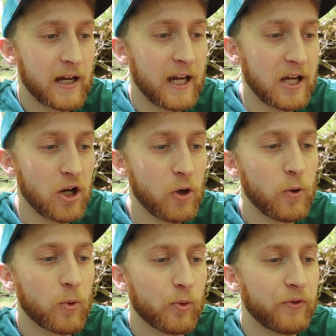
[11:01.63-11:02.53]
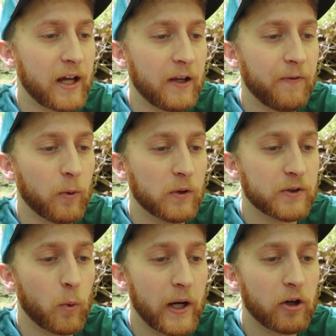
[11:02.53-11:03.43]
He knew that if it was
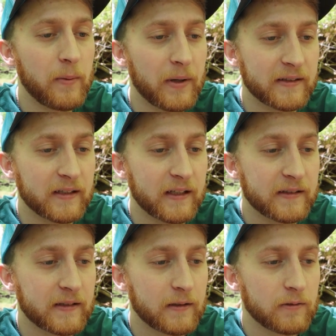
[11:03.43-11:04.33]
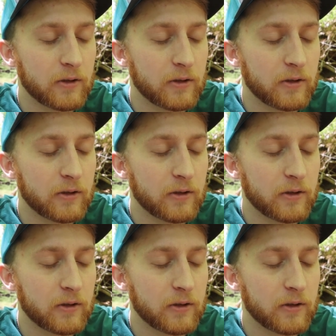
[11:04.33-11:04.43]
a weary business,